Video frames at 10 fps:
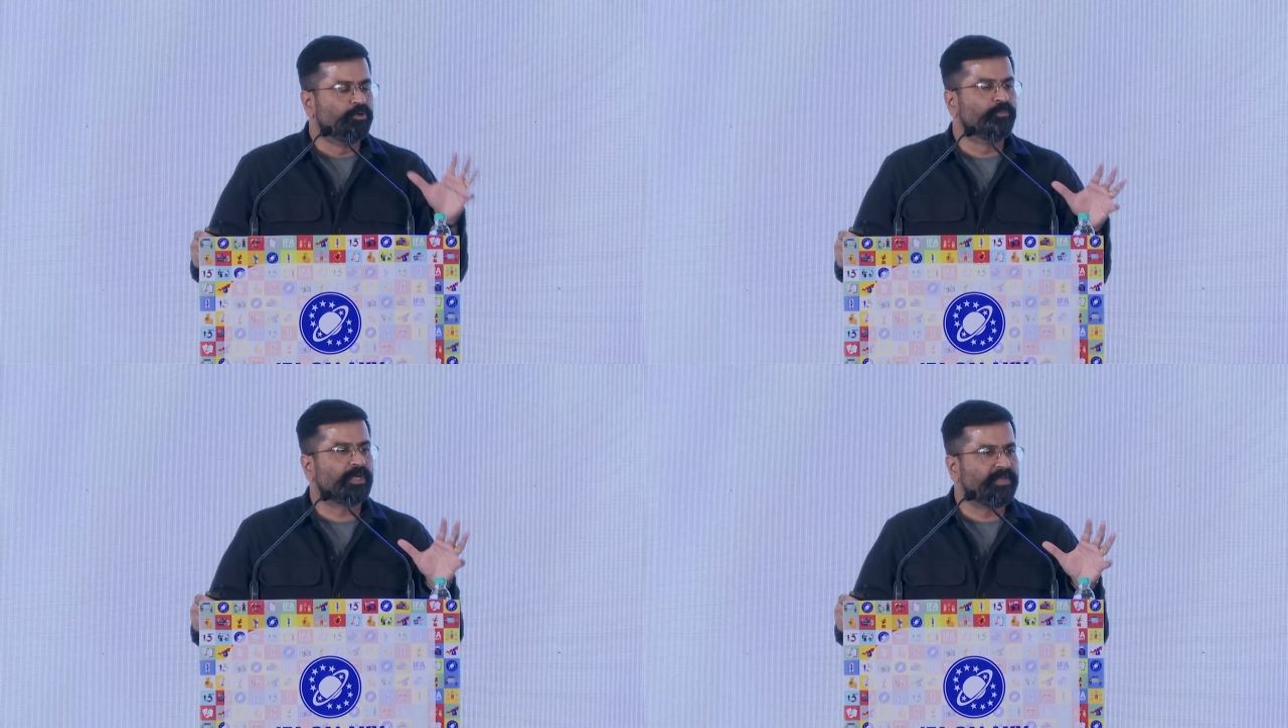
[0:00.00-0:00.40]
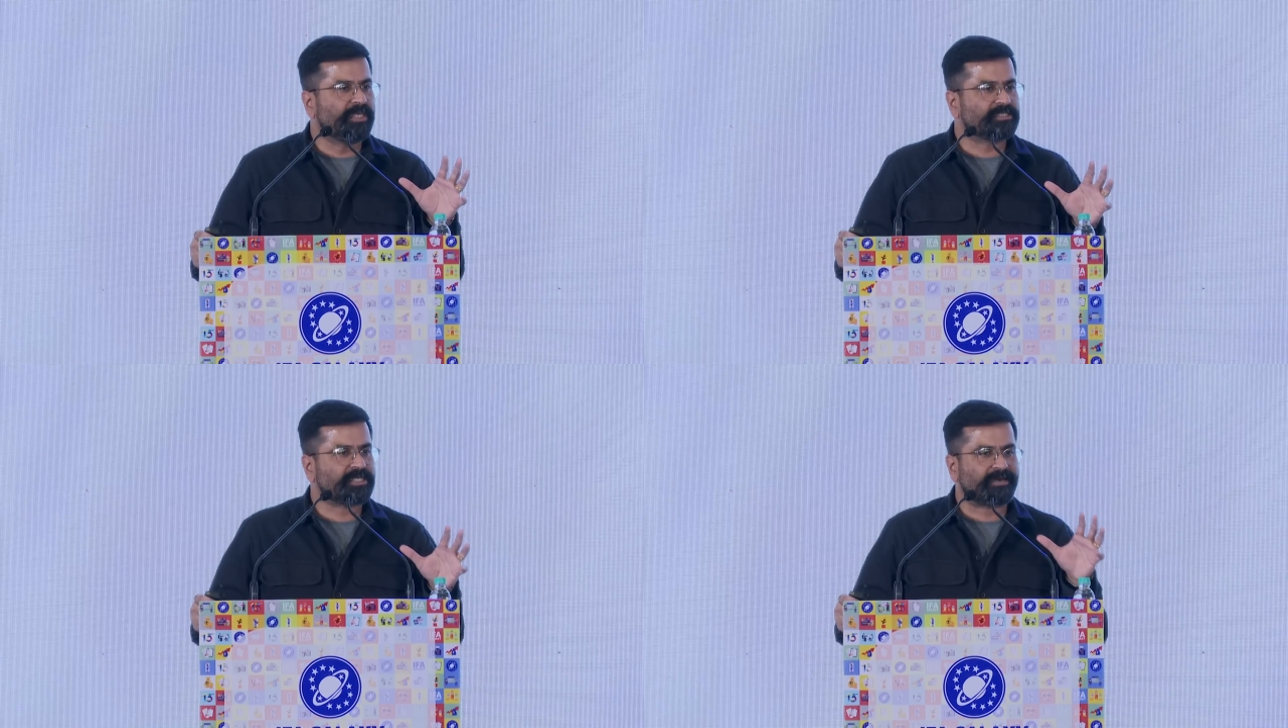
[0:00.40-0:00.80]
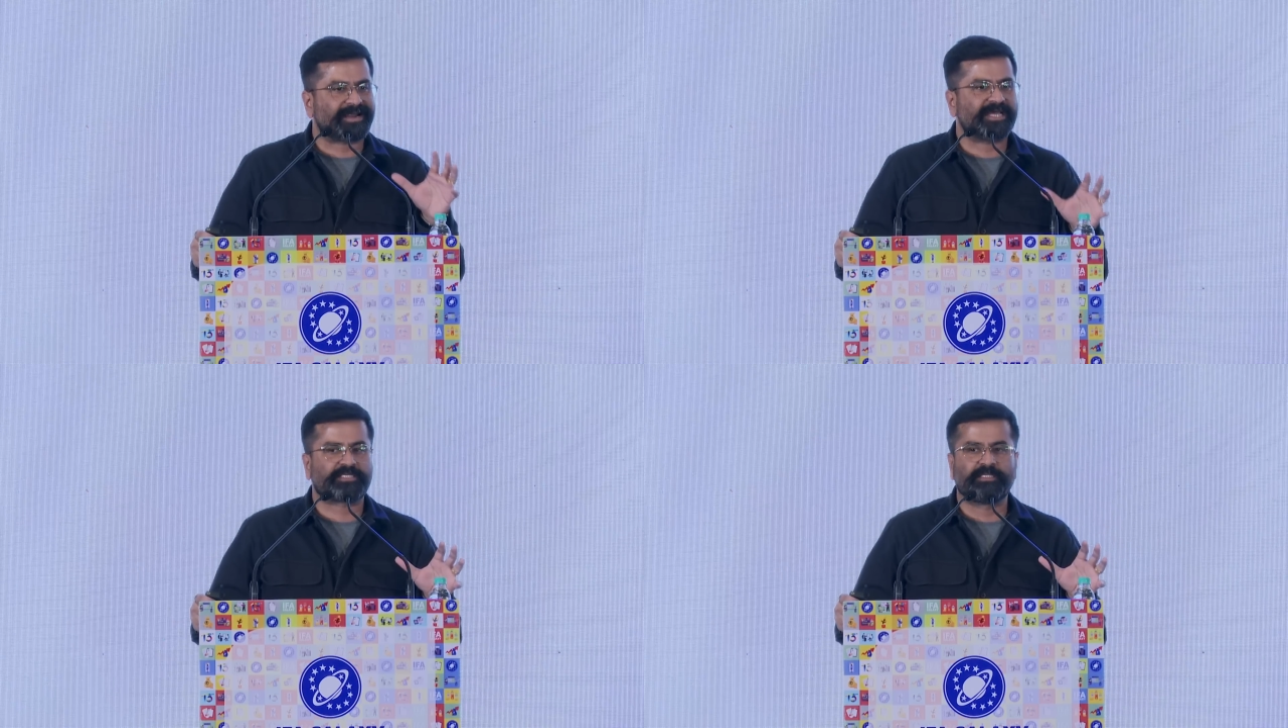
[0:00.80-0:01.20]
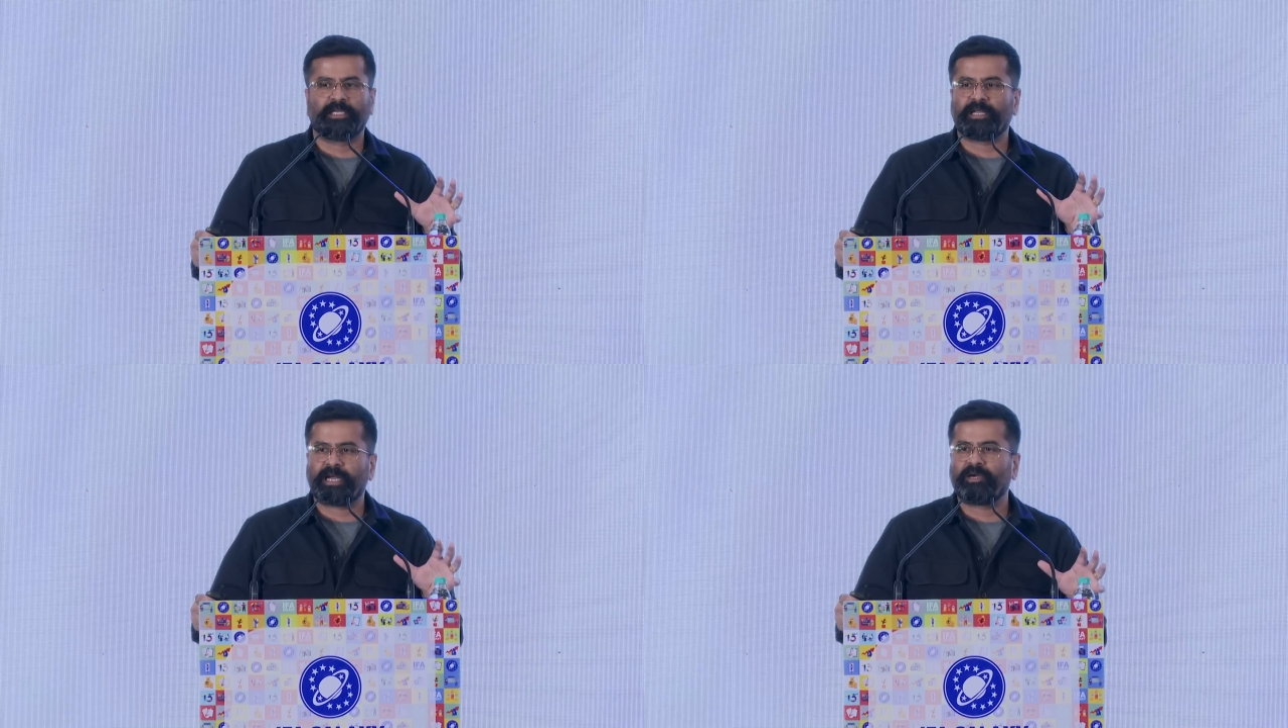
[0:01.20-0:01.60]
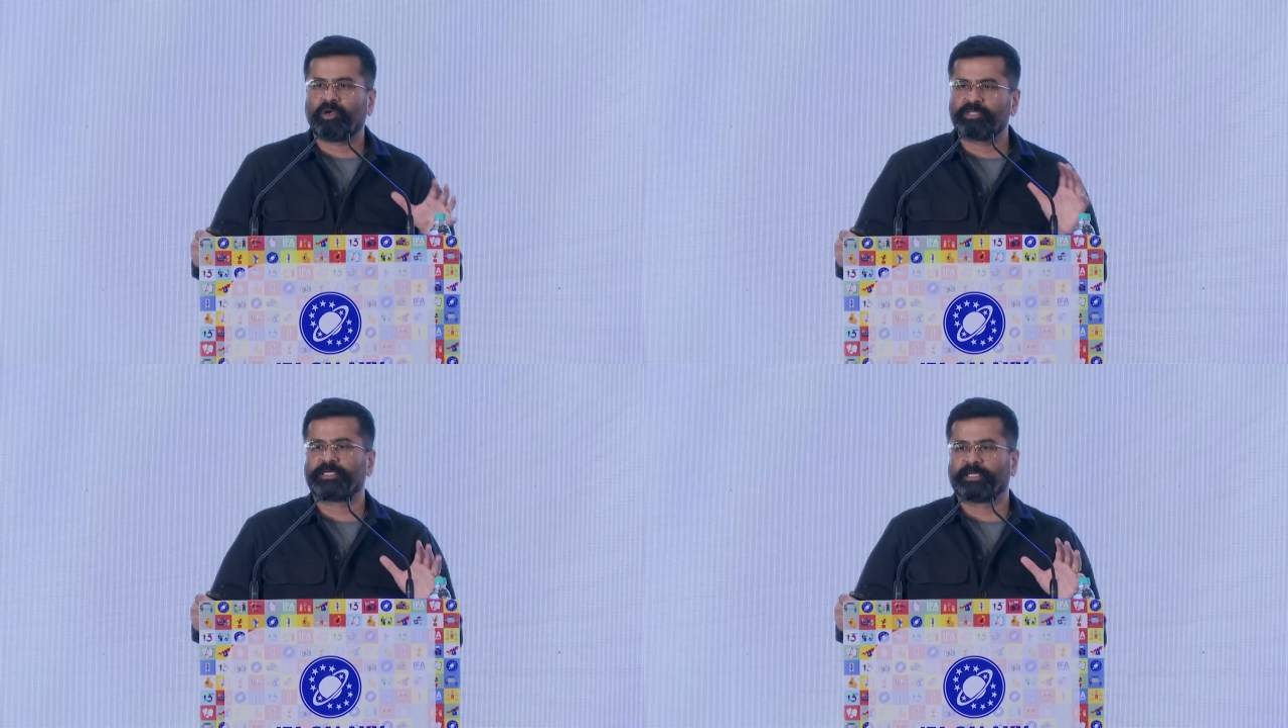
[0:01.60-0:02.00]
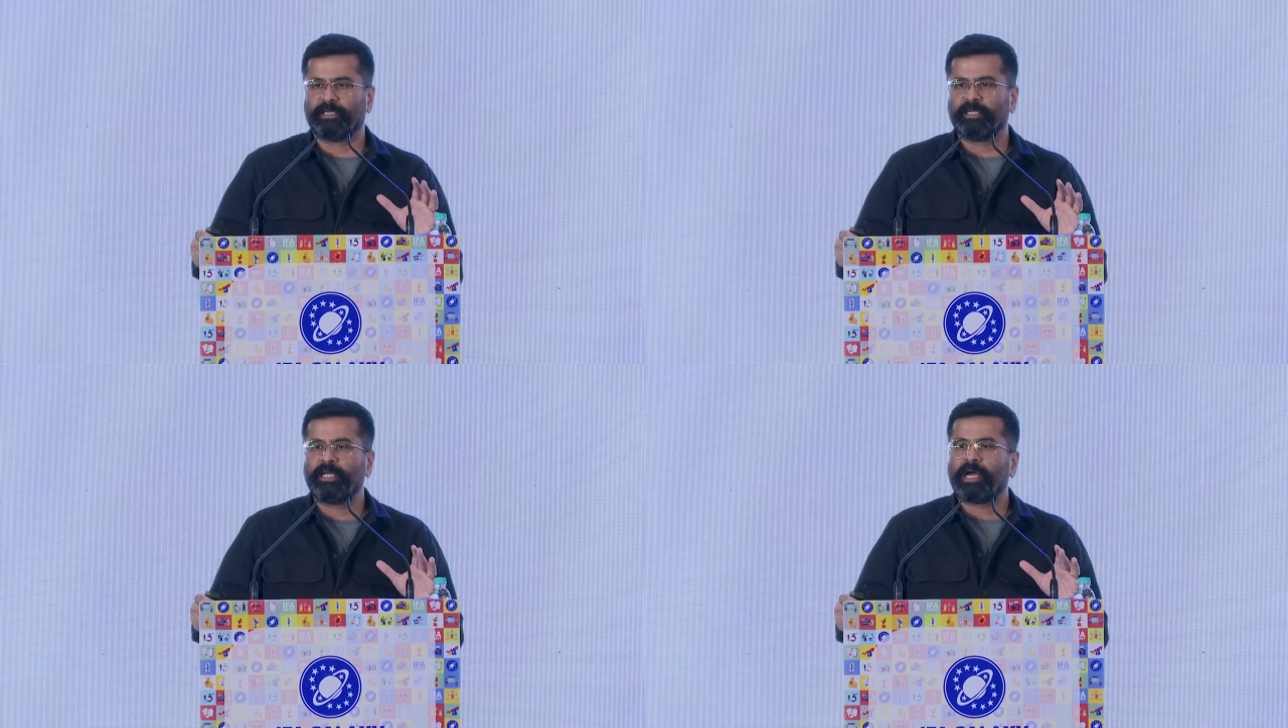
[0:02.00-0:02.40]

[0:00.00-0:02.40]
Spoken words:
human beings are rational and logical.